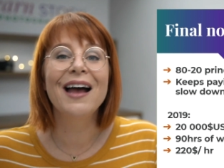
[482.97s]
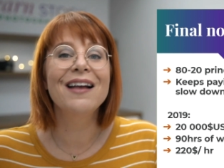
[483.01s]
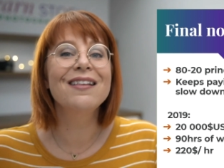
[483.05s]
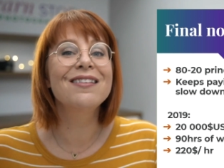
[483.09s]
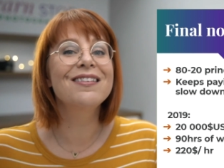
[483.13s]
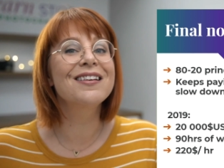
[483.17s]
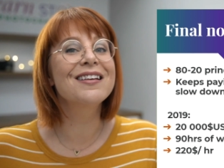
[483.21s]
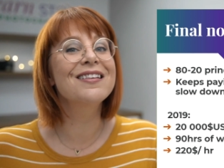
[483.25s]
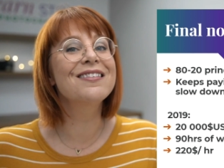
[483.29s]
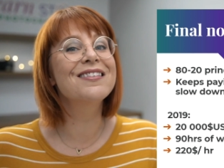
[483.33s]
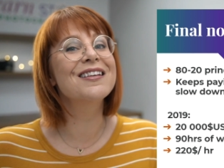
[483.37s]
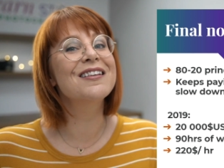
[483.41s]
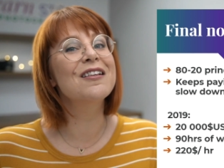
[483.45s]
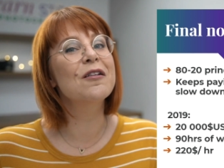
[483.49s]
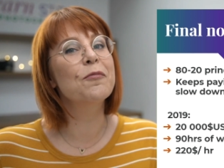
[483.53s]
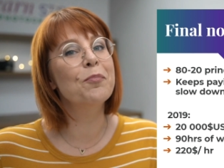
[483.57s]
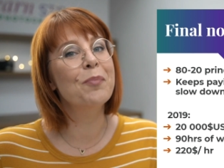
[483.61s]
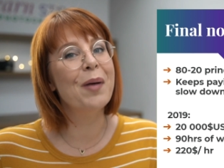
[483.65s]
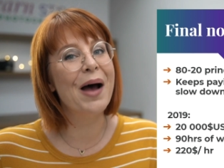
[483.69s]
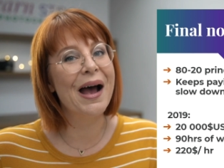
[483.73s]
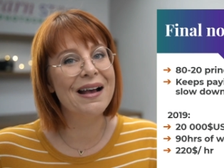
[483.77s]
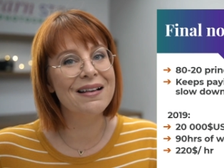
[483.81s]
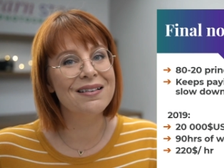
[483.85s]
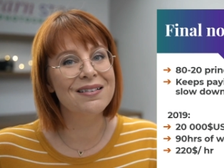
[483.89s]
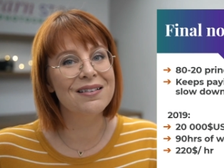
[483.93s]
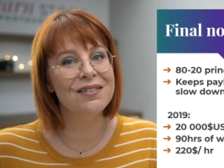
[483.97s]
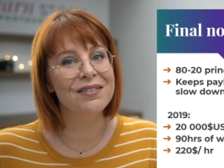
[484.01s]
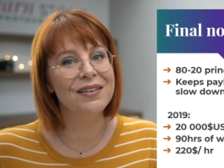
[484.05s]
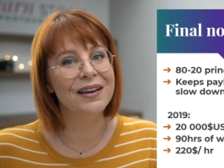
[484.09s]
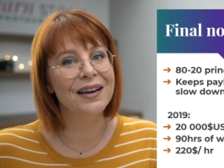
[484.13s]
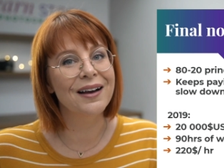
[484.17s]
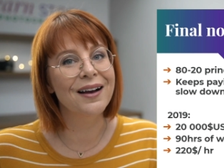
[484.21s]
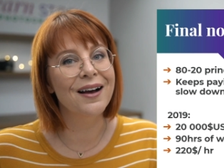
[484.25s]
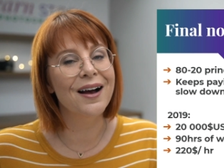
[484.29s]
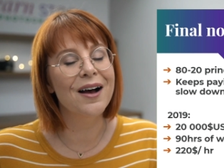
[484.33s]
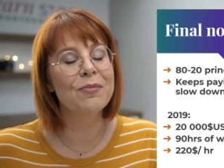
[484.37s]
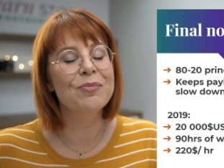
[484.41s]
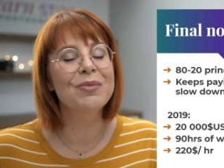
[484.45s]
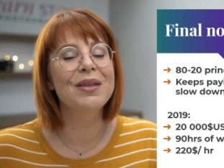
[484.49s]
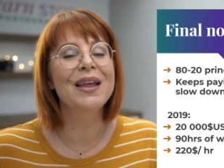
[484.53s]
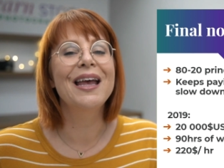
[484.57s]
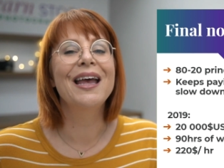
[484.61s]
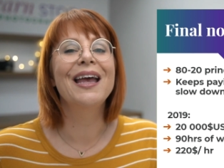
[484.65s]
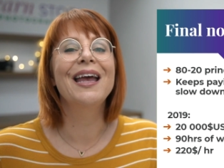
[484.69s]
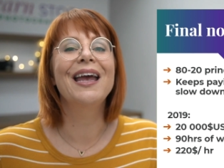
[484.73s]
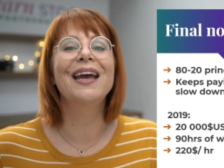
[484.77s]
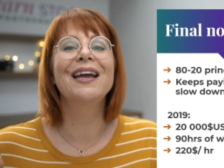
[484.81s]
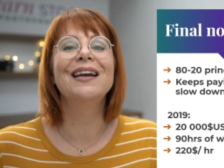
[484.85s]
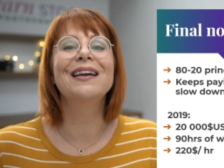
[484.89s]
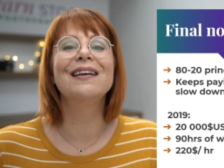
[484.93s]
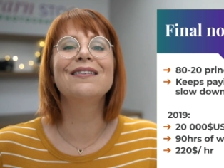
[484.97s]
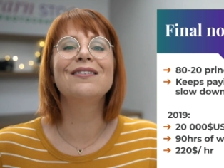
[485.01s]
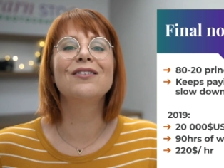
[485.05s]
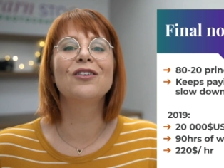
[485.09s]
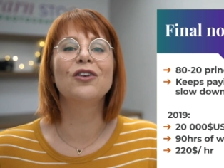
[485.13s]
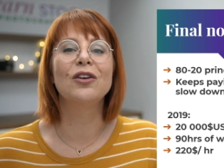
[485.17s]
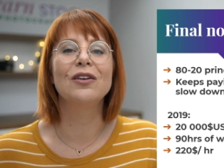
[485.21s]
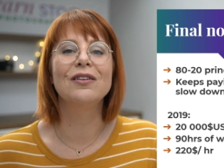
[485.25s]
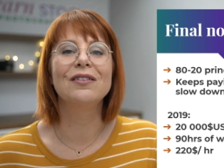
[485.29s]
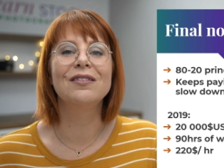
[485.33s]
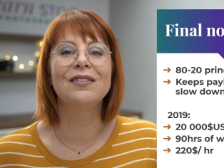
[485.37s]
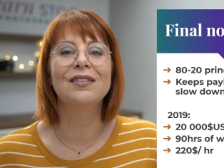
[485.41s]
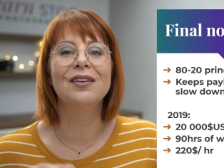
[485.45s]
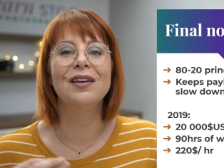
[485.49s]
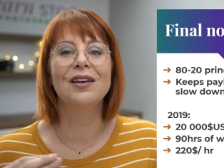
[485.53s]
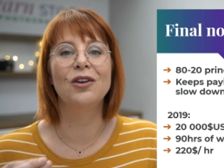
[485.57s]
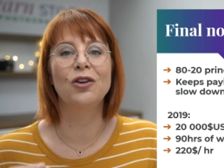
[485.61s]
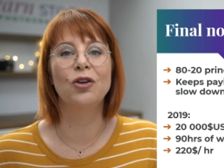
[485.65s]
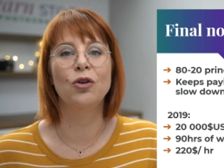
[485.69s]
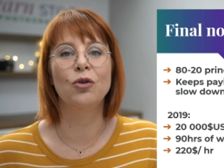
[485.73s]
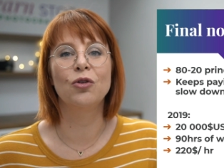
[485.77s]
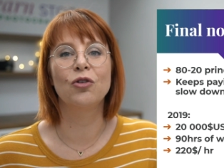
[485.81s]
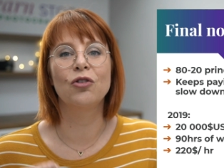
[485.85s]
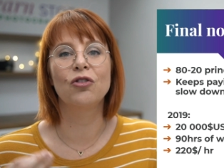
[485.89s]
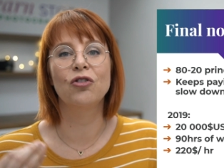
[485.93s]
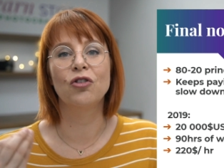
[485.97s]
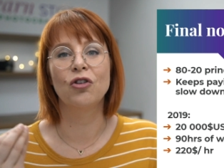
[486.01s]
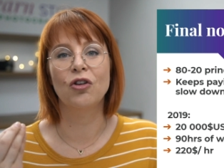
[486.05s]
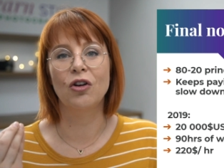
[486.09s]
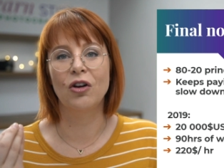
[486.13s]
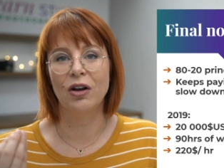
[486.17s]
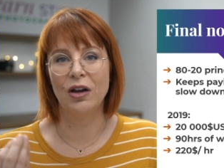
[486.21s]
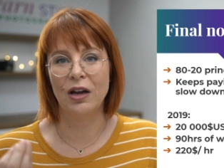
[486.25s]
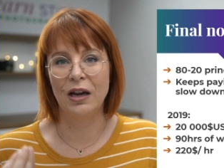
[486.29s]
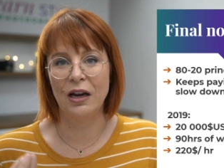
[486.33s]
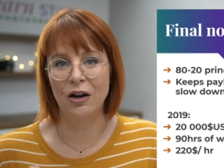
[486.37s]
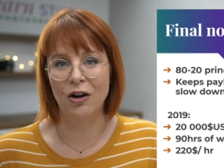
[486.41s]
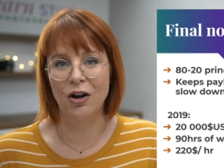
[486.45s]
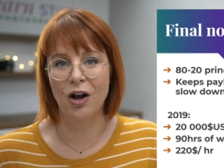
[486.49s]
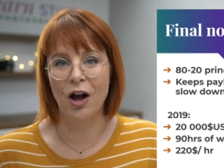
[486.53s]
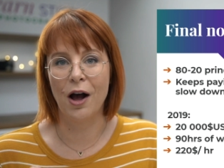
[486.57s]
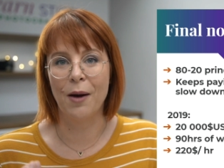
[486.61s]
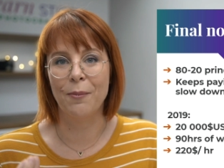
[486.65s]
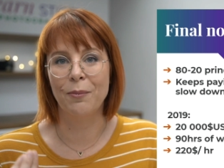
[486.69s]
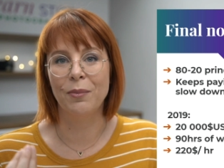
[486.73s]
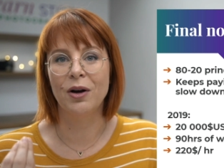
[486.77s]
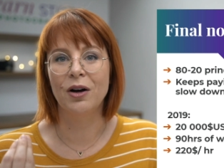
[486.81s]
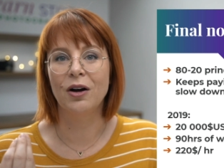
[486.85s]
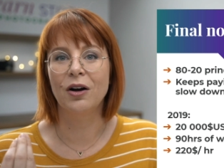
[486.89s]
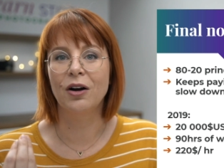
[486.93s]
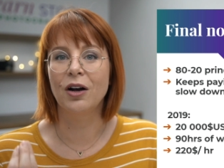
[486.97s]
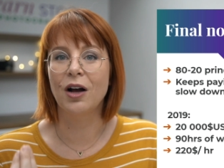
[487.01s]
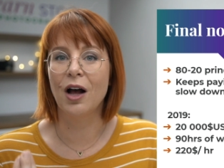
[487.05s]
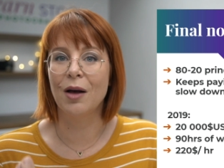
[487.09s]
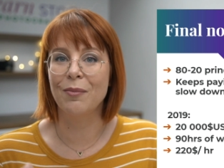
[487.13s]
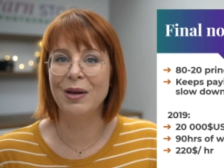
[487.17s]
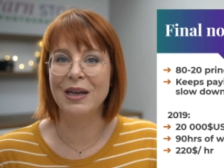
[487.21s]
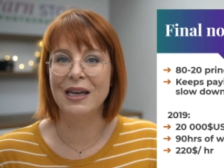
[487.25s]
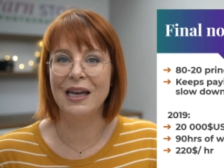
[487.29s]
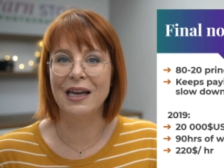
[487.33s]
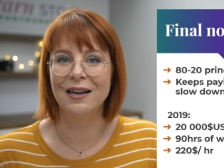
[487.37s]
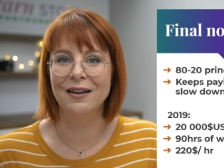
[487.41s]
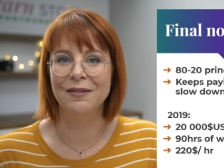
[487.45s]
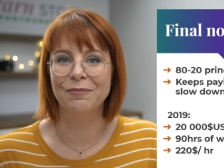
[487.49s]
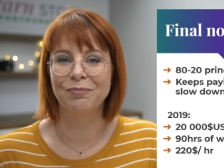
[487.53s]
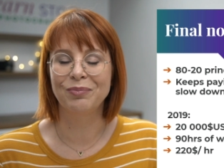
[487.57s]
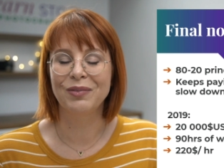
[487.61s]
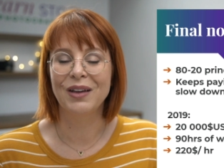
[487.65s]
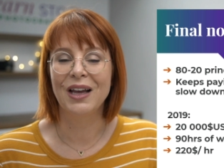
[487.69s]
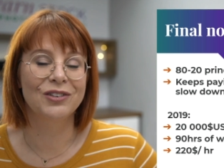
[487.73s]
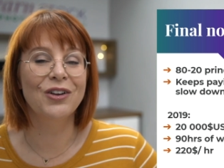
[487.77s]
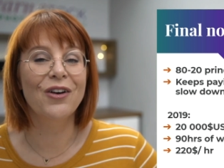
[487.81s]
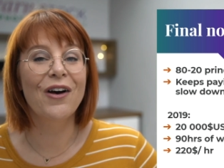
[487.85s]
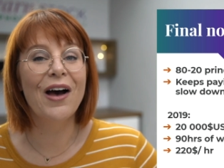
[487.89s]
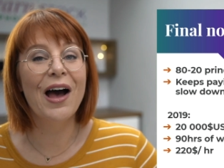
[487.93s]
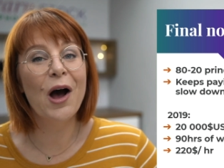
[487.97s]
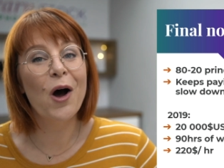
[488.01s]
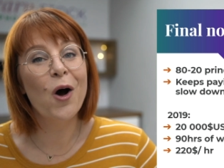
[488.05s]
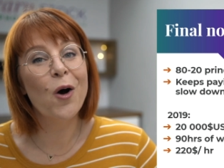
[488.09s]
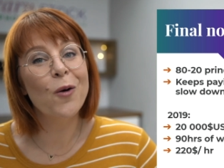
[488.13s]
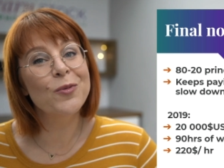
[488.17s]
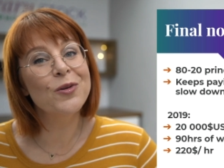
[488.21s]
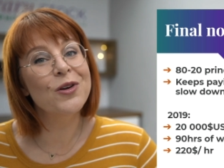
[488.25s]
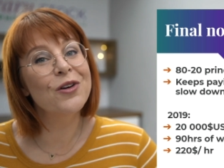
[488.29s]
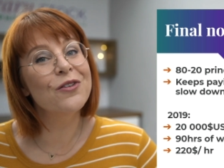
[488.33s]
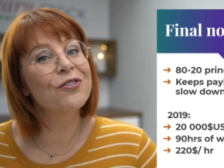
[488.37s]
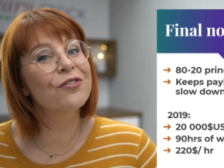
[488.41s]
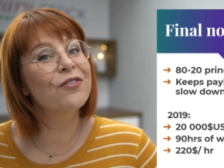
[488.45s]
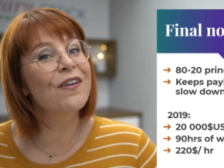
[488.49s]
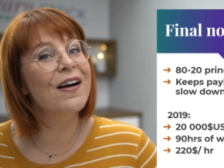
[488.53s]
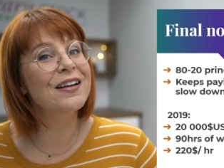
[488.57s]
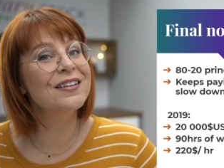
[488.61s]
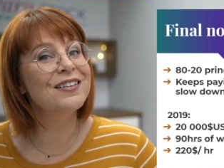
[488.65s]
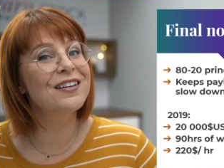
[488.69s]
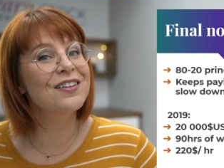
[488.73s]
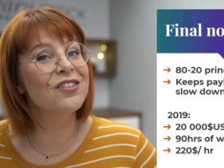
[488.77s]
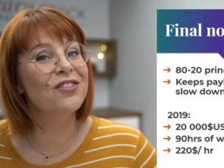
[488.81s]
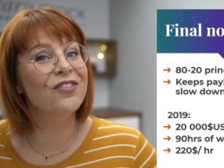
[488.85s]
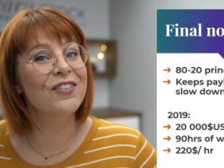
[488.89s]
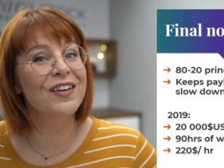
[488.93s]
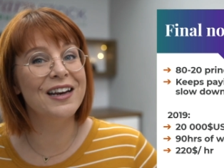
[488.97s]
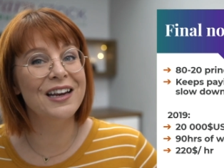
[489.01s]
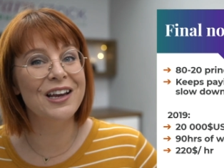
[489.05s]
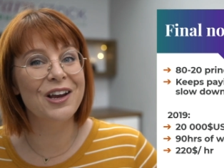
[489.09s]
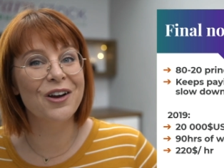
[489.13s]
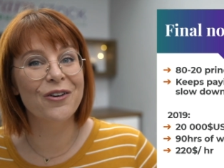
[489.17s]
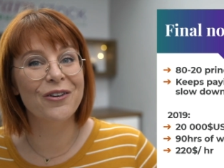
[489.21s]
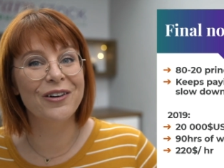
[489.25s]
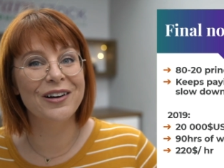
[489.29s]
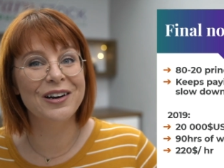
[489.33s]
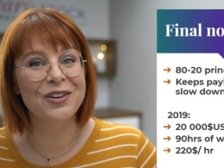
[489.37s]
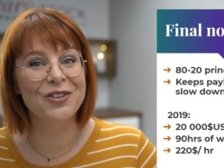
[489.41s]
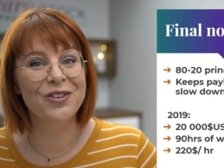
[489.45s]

And since it's passive income, it is continuous income coming in. So I hope you found this video